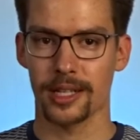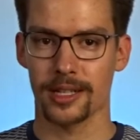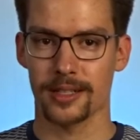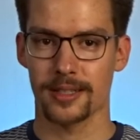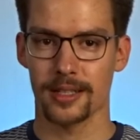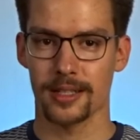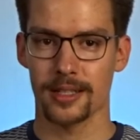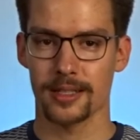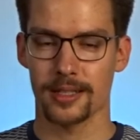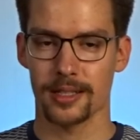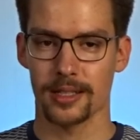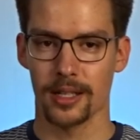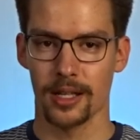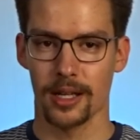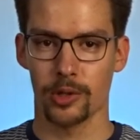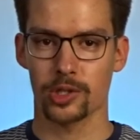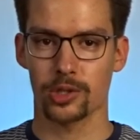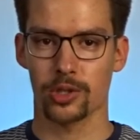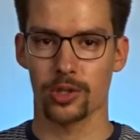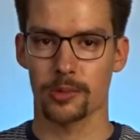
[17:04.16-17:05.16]
exist,
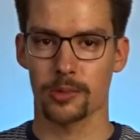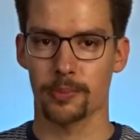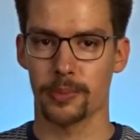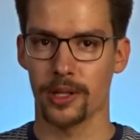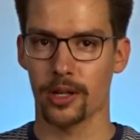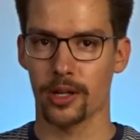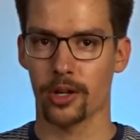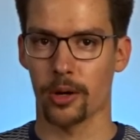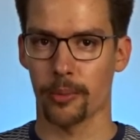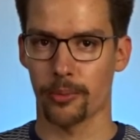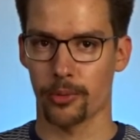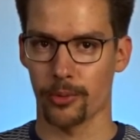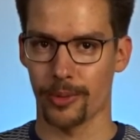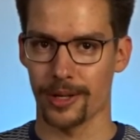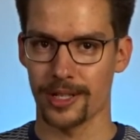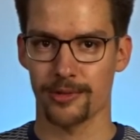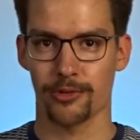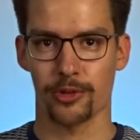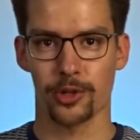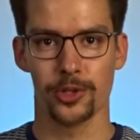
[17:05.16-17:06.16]
which could be a
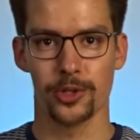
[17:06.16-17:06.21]
compromise for